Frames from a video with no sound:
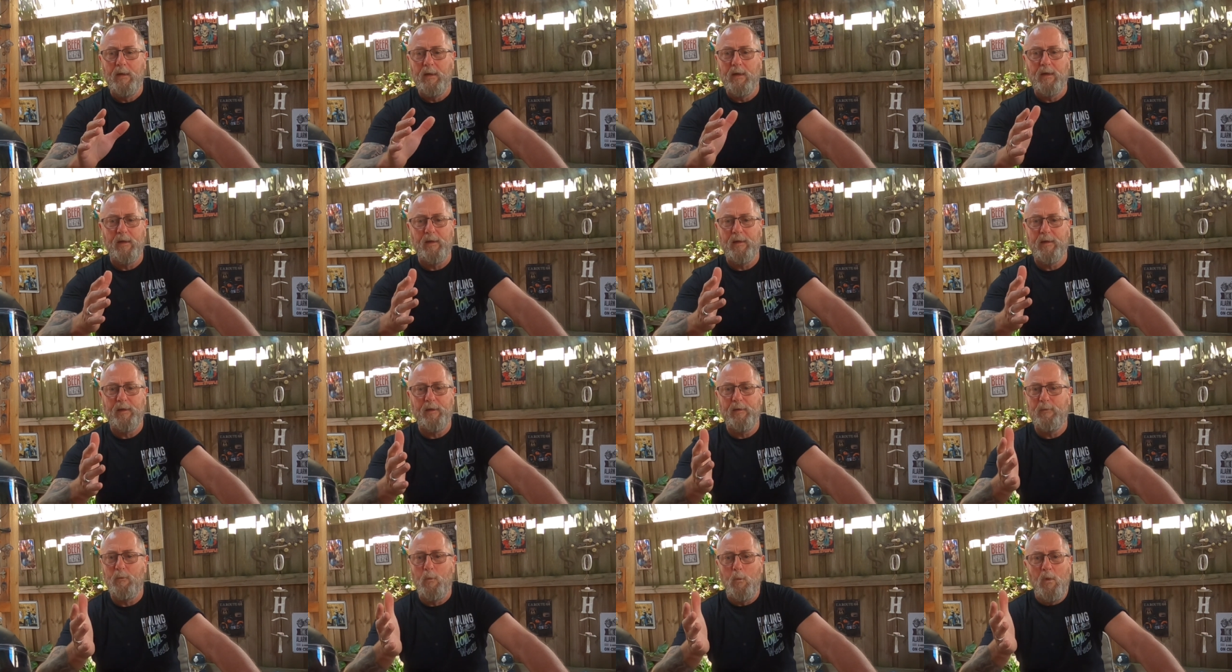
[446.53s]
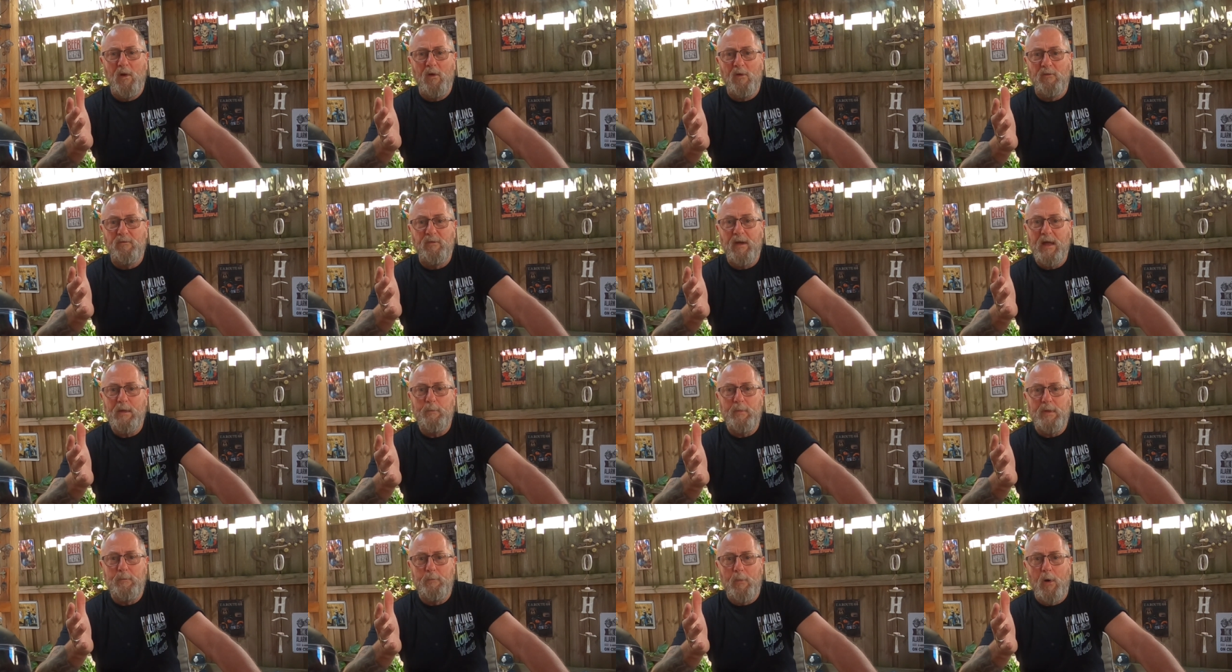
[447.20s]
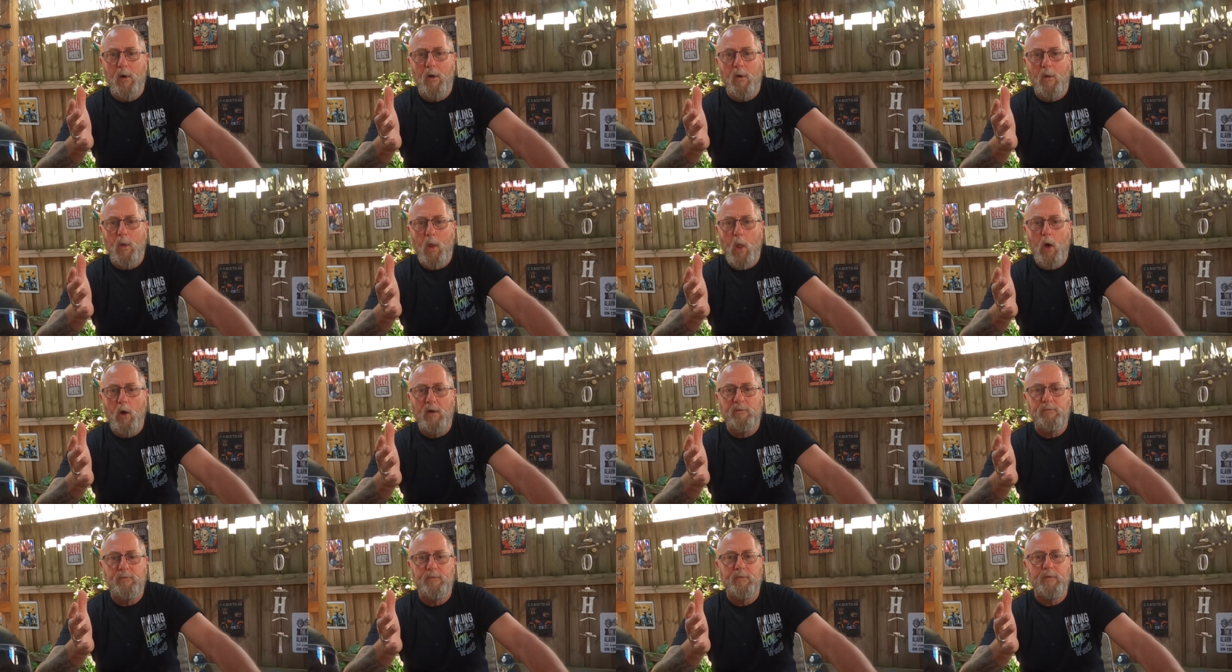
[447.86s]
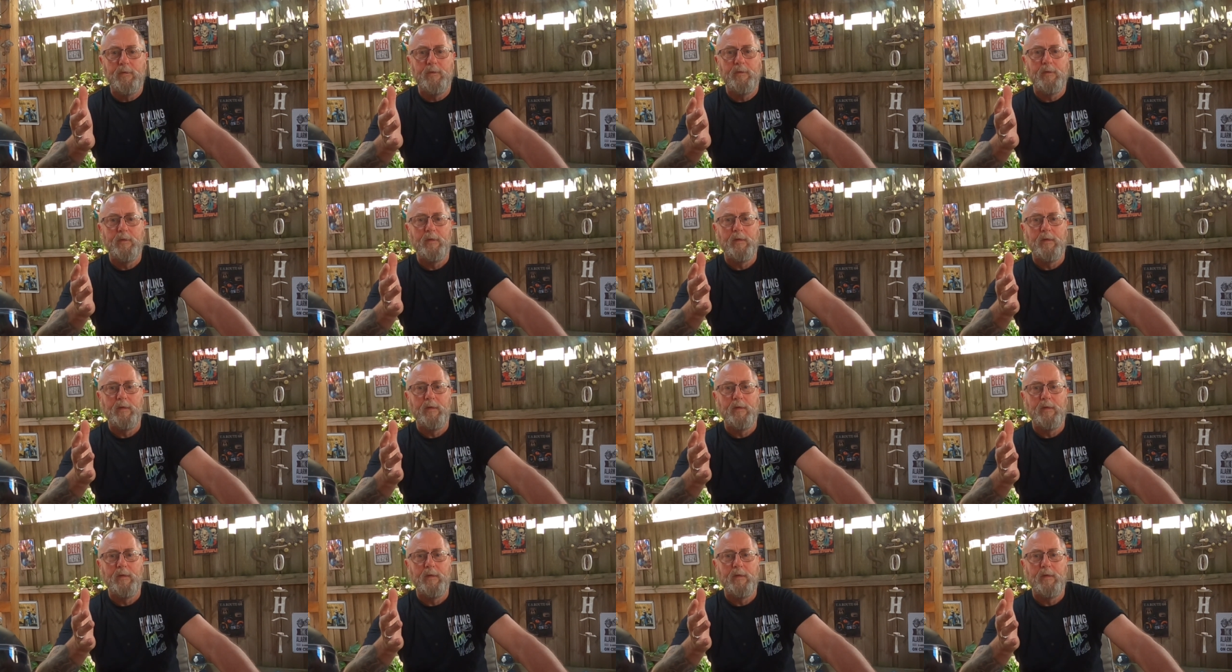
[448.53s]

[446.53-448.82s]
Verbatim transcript: Uh, where have they been my whole life?